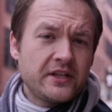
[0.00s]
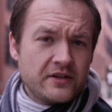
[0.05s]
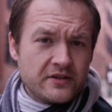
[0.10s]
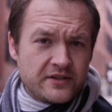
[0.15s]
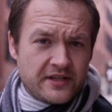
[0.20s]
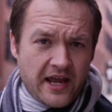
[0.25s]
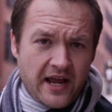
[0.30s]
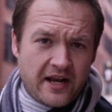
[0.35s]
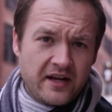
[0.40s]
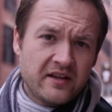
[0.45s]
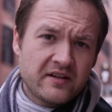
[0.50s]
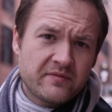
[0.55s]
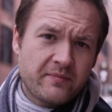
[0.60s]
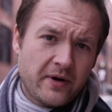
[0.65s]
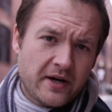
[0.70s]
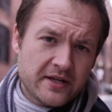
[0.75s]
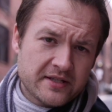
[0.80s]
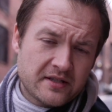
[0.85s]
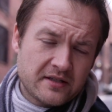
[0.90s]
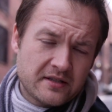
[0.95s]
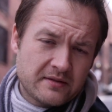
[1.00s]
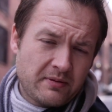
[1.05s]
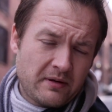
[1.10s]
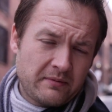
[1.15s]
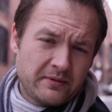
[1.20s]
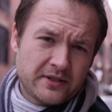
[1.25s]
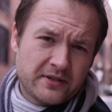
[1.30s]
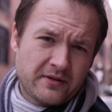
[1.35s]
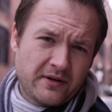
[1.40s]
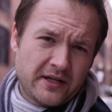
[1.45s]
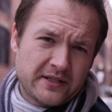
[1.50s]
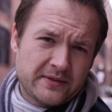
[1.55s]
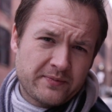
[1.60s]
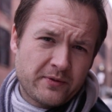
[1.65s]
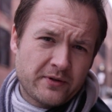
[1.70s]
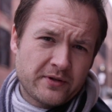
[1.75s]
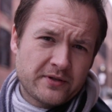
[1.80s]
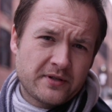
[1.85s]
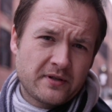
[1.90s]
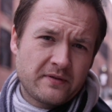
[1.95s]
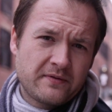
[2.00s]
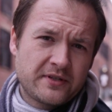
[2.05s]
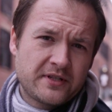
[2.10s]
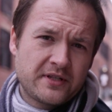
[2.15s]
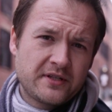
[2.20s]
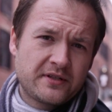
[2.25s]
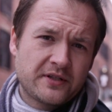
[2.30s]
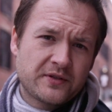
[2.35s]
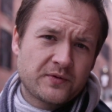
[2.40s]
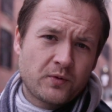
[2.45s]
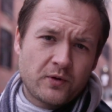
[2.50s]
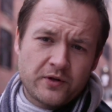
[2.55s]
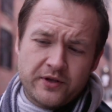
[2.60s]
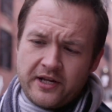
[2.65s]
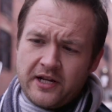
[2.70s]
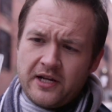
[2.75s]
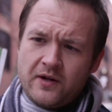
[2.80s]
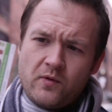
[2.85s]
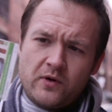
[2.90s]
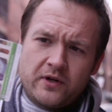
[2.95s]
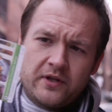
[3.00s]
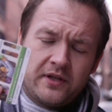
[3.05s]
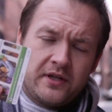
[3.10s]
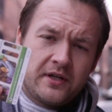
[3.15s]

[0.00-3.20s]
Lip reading: to use any of Boston's public transport services, it's worth getting one of